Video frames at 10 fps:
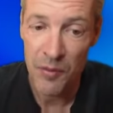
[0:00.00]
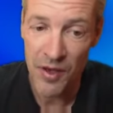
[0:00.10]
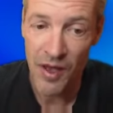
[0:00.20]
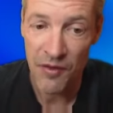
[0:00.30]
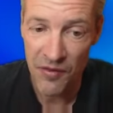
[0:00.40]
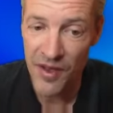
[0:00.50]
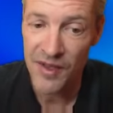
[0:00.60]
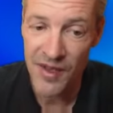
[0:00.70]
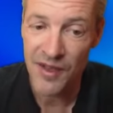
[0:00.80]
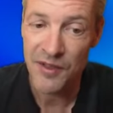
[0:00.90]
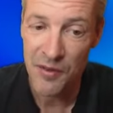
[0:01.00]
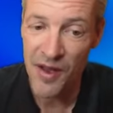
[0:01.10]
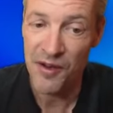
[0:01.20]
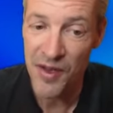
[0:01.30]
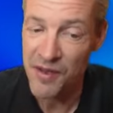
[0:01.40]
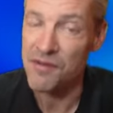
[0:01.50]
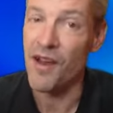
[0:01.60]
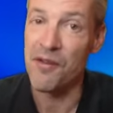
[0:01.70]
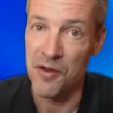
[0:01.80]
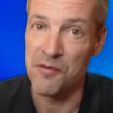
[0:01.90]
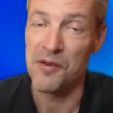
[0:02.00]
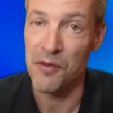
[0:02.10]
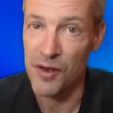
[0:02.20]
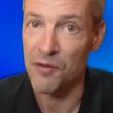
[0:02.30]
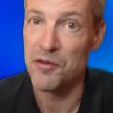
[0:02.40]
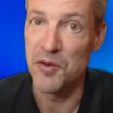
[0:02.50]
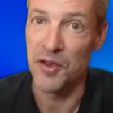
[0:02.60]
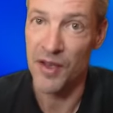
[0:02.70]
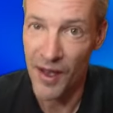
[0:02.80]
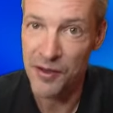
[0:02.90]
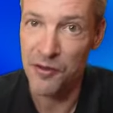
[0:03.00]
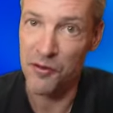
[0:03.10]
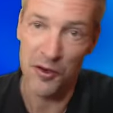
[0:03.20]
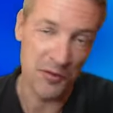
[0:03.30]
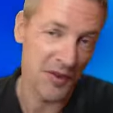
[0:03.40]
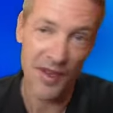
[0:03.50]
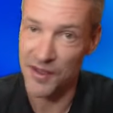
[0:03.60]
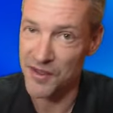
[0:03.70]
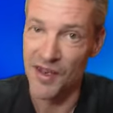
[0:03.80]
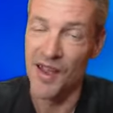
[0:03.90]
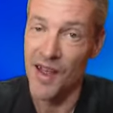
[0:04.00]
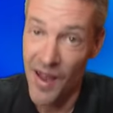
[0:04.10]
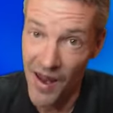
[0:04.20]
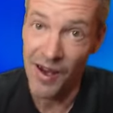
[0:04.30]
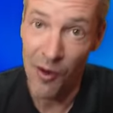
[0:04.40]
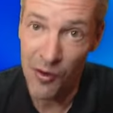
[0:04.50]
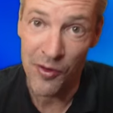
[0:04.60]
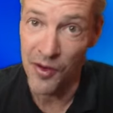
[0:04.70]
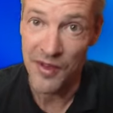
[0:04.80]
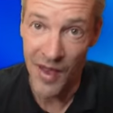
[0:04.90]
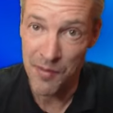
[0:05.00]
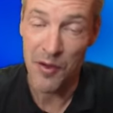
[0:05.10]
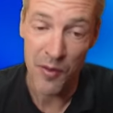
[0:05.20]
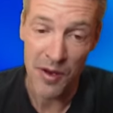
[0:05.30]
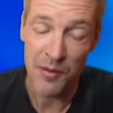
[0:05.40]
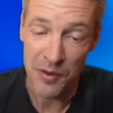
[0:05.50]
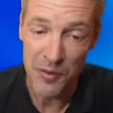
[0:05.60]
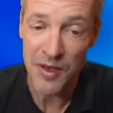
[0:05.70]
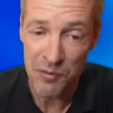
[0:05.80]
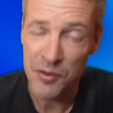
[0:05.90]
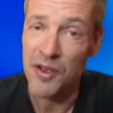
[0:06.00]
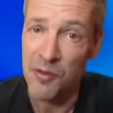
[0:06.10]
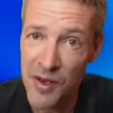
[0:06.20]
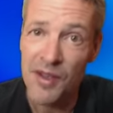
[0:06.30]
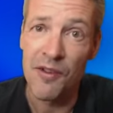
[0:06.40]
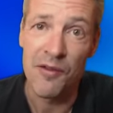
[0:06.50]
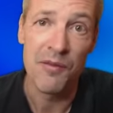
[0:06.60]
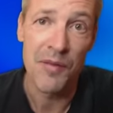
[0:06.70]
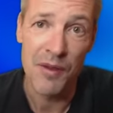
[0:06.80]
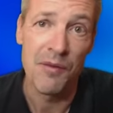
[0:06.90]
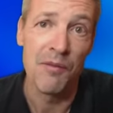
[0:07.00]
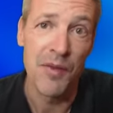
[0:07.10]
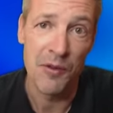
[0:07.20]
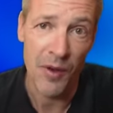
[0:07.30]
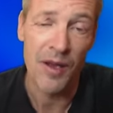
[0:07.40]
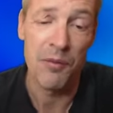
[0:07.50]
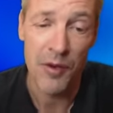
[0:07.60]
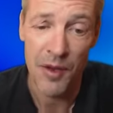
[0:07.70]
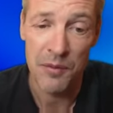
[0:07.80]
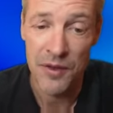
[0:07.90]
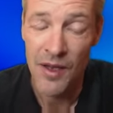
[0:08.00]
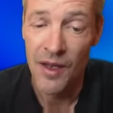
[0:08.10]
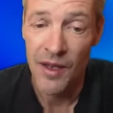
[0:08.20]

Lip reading: We have a very nice square on e5, where we would love to put a knight, of course, but that's a long time away. But we can put the queen there meanwhile, perhaps.